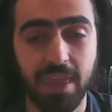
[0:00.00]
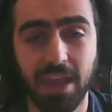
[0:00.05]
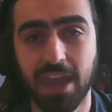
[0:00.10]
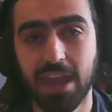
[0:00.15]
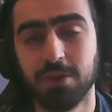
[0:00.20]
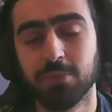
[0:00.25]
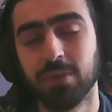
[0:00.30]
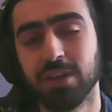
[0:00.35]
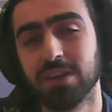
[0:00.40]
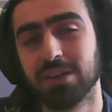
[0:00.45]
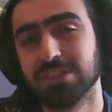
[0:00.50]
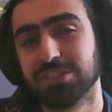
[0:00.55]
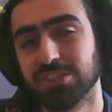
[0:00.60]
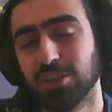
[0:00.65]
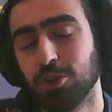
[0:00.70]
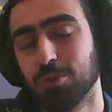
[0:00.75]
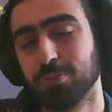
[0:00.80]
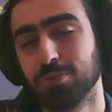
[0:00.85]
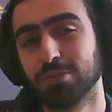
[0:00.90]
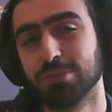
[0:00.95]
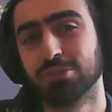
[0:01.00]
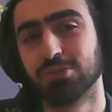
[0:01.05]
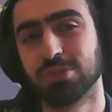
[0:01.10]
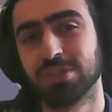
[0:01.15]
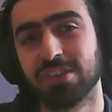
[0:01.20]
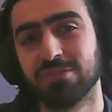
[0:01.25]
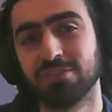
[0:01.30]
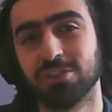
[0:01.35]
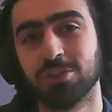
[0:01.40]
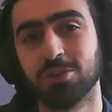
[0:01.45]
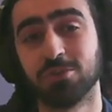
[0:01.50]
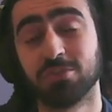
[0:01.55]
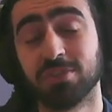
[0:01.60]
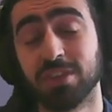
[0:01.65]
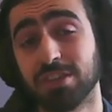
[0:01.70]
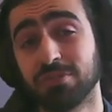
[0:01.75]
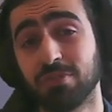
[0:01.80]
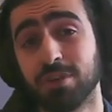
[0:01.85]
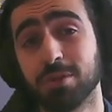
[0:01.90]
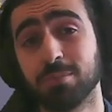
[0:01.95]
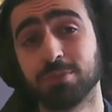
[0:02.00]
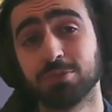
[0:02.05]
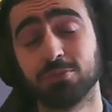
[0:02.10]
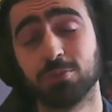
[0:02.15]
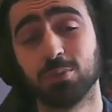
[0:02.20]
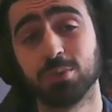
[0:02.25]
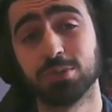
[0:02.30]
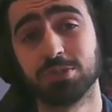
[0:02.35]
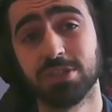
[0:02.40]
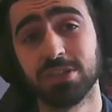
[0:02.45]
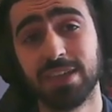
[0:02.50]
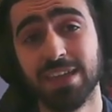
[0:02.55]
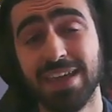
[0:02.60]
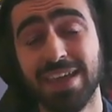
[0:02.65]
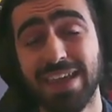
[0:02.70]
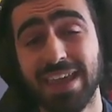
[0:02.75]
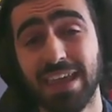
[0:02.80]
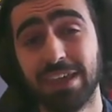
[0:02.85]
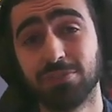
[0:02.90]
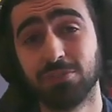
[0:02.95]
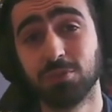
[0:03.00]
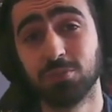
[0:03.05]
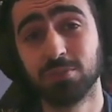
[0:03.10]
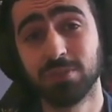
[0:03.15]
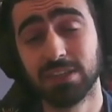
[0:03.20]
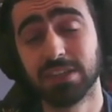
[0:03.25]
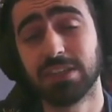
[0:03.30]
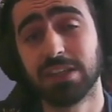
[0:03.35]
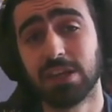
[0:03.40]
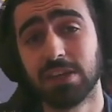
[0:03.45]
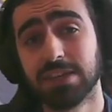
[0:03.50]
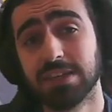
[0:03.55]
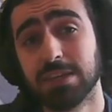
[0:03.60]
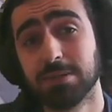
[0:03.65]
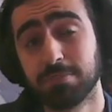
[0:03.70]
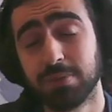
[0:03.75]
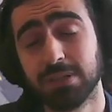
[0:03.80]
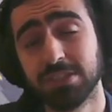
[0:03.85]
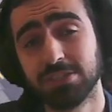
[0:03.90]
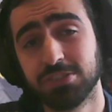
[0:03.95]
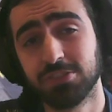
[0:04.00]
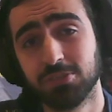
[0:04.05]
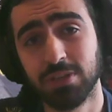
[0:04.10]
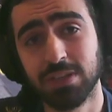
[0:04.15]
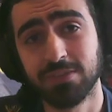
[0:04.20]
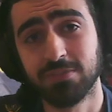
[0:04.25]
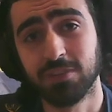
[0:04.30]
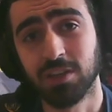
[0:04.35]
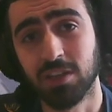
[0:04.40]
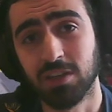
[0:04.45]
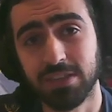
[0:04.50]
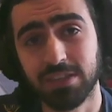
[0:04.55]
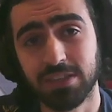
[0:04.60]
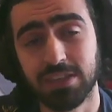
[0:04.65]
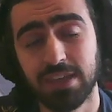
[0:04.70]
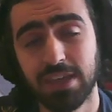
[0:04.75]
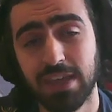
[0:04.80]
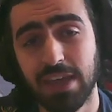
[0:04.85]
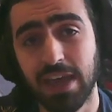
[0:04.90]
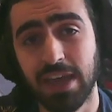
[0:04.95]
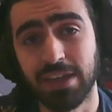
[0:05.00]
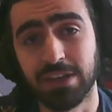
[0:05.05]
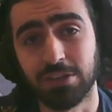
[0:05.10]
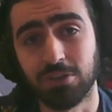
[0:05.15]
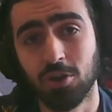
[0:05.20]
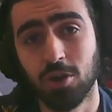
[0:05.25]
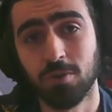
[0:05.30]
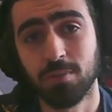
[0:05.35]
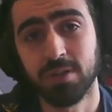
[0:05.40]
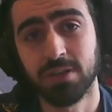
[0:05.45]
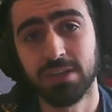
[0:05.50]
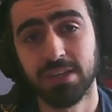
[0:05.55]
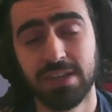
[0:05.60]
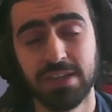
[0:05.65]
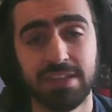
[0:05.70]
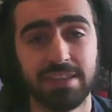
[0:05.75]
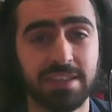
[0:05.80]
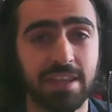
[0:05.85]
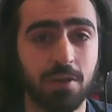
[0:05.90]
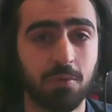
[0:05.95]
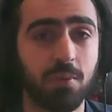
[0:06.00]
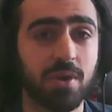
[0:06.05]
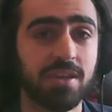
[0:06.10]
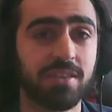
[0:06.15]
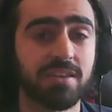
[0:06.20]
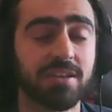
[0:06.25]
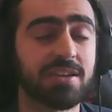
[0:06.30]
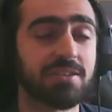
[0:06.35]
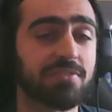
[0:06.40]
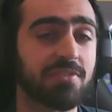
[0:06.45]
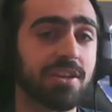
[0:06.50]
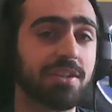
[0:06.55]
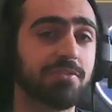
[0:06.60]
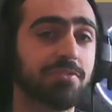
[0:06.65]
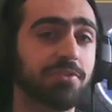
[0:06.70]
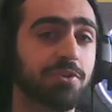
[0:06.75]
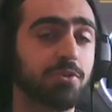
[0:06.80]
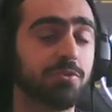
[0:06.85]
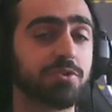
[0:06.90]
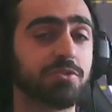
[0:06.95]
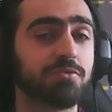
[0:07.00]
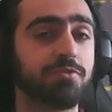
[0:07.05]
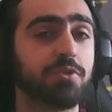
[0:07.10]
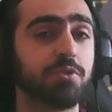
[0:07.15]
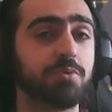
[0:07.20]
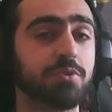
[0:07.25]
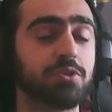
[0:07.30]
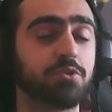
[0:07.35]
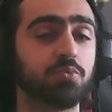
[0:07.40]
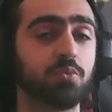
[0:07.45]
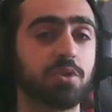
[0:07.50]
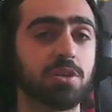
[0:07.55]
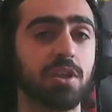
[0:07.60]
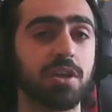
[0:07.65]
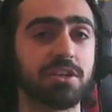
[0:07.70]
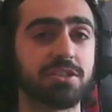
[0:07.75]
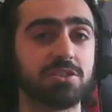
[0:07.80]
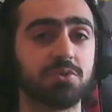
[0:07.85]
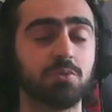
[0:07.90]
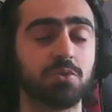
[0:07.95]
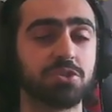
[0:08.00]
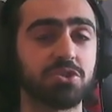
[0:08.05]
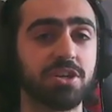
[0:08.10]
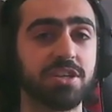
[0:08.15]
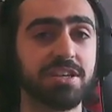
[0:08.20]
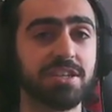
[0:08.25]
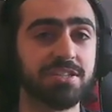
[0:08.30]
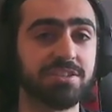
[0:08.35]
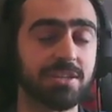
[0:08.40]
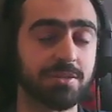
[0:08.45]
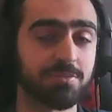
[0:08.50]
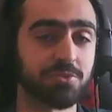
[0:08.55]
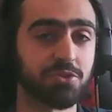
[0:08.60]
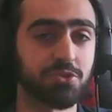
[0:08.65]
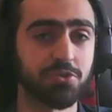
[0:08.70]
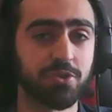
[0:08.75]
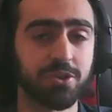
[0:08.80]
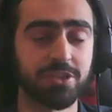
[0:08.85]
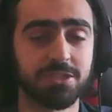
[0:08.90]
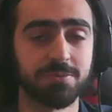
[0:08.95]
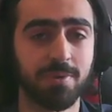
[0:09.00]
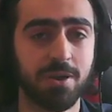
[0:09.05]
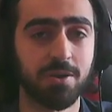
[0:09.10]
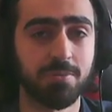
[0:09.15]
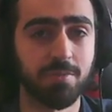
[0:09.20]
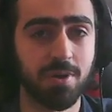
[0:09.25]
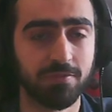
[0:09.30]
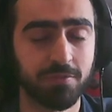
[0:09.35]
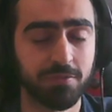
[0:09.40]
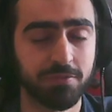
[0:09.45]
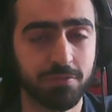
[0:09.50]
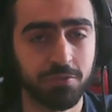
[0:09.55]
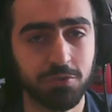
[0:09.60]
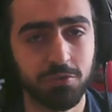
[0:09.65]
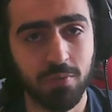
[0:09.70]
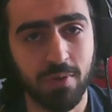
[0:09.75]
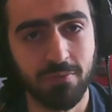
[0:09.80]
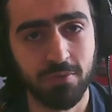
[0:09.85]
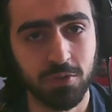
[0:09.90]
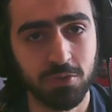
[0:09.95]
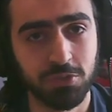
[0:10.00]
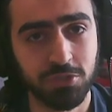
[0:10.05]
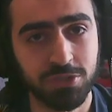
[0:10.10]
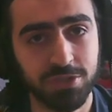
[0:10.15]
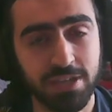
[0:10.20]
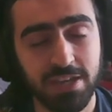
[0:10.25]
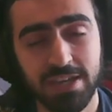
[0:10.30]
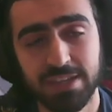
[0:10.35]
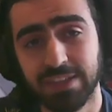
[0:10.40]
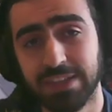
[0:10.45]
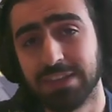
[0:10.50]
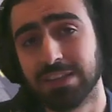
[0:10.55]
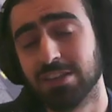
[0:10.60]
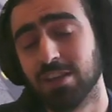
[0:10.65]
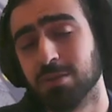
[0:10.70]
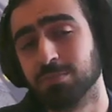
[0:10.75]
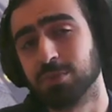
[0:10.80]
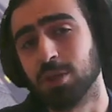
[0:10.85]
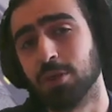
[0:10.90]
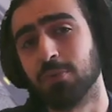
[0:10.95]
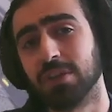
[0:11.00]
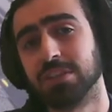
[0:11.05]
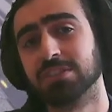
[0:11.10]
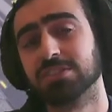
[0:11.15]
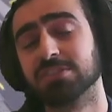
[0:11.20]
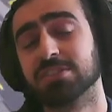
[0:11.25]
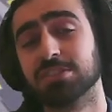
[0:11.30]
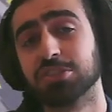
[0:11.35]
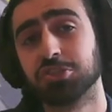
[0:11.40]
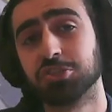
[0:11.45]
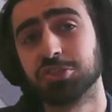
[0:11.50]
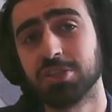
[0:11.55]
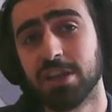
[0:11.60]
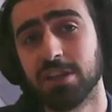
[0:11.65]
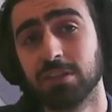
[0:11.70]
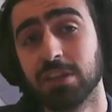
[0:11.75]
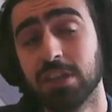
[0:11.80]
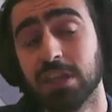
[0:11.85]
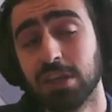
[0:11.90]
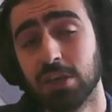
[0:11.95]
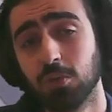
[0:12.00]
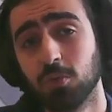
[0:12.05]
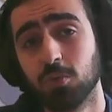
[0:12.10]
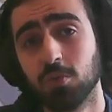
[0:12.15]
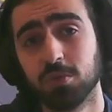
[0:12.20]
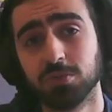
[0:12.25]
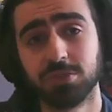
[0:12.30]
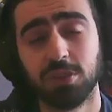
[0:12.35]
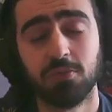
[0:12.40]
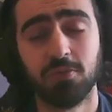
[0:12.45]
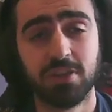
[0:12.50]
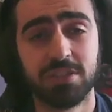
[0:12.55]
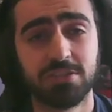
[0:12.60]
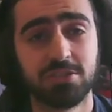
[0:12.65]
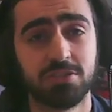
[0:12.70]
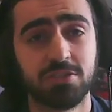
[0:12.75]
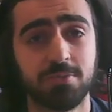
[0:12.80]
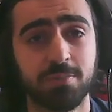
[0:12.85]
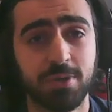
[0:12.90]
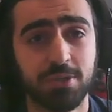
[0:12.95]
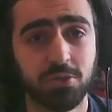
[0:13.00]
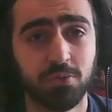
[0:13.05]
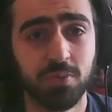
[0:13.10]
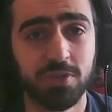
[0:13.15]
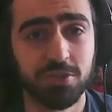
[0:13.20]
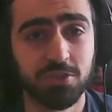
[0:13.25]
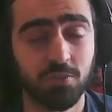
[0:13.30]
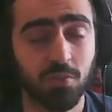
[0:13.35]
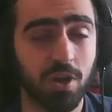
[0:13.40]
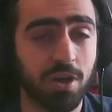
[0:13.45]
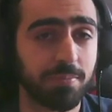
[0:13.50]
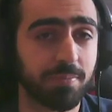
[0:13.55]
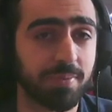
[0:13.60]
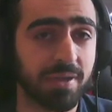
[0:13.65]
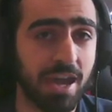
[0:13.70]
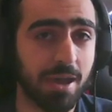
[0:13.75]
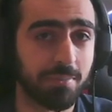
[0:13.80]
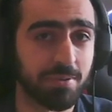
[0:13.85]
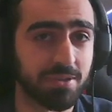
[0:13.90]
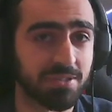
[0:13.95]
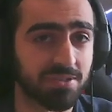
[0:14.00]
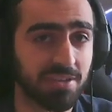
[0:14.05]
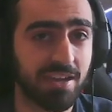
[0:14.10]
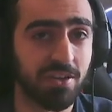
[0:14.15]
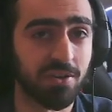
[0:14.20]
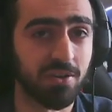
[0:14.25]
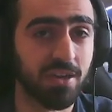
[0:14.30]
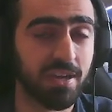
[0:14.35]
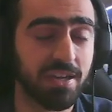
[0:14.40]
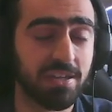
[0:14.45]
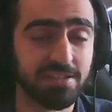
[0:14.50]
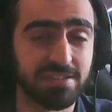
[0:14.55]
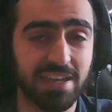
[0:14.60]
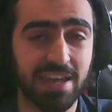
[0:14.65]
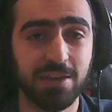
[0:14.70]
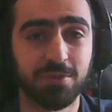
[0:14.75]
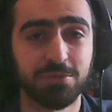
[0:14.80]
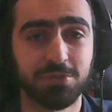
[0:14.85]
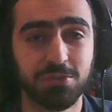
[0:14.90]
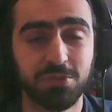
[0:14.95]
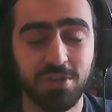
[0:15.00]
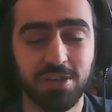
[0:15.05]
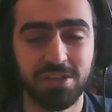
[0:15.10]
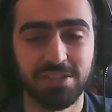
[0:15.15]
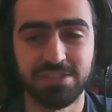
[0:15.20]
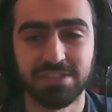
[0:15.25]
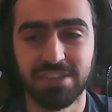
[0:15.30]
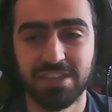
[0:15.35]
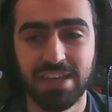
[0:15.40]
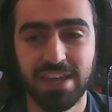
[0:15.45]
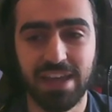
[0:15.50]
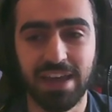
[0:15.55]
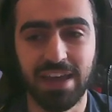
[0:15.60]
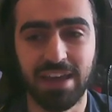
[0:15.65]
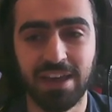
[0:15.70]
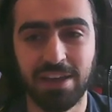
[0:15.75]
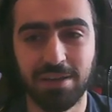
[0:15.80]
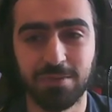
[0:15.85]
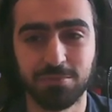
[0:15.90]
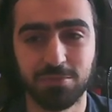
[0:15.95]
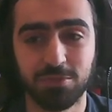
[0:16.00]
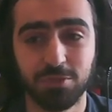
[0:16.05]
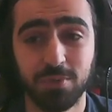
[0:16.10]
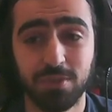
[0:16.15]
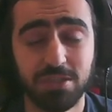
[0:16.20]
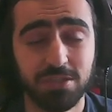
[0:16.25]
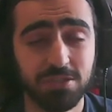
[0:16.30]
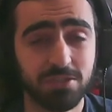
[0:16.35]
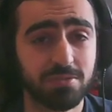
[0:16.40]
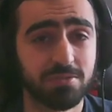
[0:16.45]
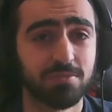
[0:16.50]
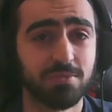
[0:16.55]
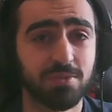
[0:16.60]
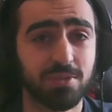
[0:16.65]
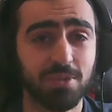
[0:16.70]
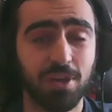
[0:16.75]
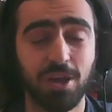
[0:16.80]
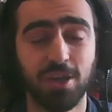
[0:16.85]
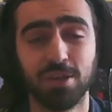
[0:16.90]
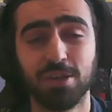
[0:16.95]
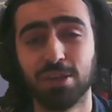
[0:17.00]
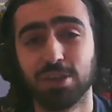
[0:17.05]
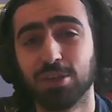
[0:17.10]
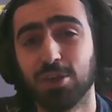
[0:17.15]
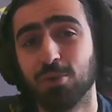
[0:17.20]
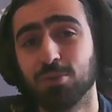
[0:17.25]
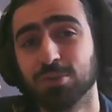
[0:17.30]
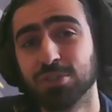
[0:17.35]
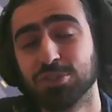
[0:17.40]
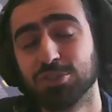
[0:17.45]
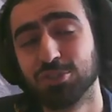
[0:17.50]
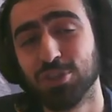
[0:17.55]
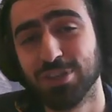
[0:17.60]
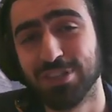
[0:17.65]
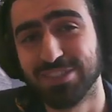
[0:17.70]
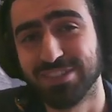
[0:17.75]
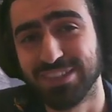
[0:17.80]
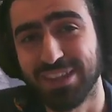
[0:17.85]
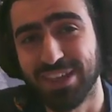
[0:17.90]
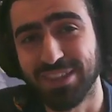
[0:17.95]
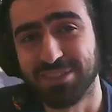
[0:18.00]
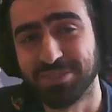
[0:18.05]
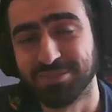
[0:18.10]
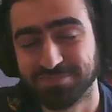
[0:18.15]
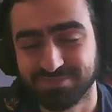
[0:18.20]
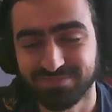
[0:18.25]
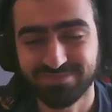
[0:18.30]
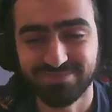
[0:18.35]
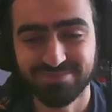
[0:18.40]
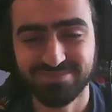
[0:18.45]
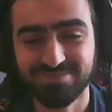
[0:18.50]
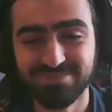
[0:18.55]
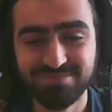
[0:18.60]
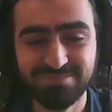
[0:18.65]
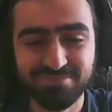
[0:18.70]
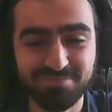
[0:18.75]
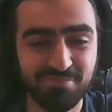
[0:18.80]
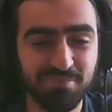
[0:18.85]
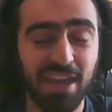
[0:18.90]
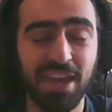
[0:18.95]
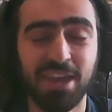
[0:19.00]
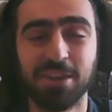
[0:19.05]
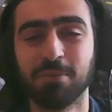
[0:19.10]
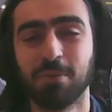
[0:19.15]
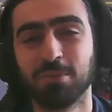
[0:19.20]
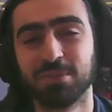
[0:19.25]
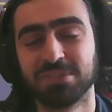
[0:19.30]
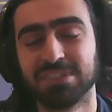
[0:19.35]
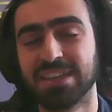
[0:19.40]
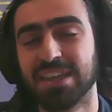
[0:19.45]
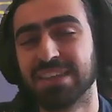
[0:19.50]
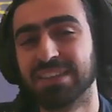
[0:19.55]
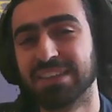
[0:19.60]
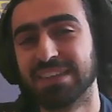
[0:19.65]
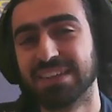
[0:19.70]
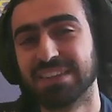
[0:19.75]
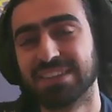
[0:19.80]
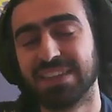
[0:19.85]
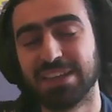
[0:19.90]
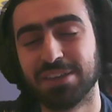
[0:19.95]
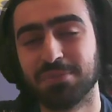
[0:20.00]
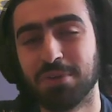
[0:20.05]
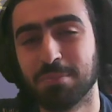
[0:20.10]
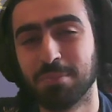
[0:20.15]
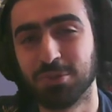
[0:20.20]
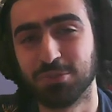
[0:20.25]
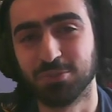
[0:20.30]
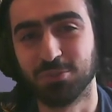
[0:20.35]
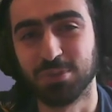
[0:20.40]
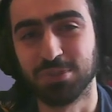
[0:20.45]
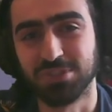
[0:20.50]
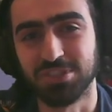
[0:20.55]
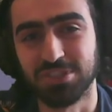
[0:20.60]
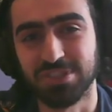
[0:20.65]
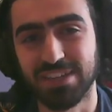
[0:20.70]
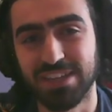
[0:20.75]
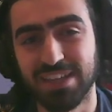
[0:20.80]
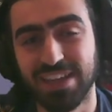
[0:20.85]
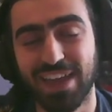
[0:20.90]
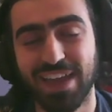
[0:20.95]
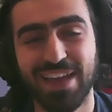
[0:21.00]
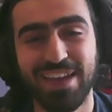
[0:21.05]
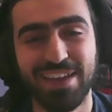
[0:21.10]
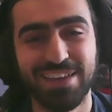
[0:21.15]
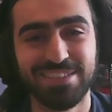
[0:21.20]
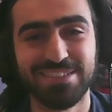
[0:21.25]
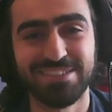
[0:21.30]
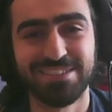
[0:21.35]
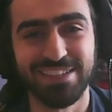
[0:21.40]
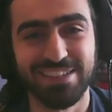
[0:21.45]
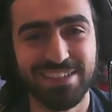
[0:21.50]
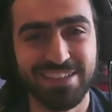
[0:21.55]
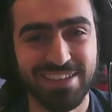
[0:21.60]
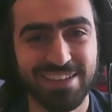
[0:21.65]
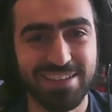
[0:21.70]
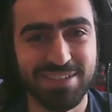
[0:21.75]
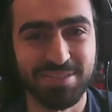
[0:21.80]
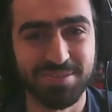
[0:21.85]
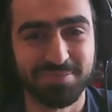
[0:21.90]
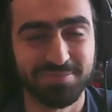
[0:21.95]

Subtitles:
Anyway guys, I hope you enjoyed that video. Thank you very much for watching. If you did like it, please do leave a like and a comment. That way that if any future viewers would like to watch any tips and tricks about Marvel's Future Revolution, they can come directly to this channel or directly to my Twitch, where I'd be happy to house you guys, so we can go on this journey together. Anyway, once again, thank you very much for watching, and take care.